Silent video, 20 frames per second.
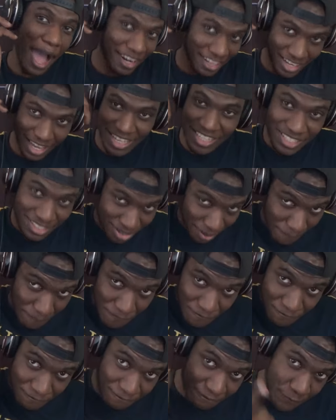That's some.
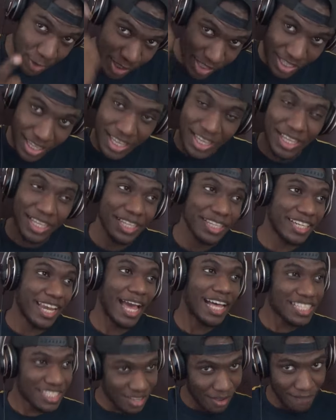
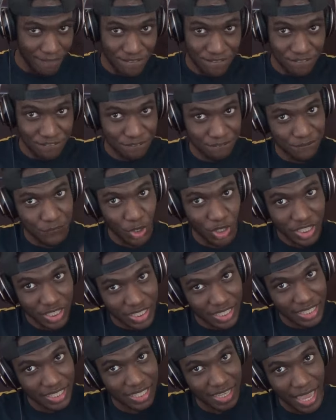That's a
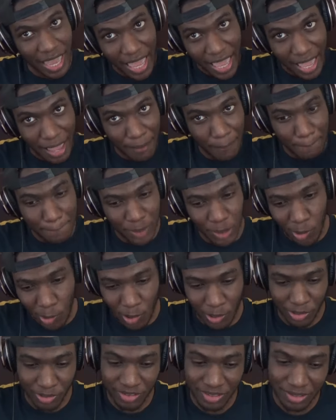bad
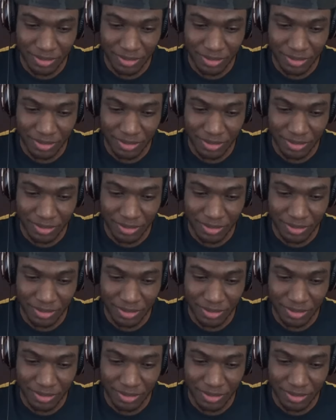bar.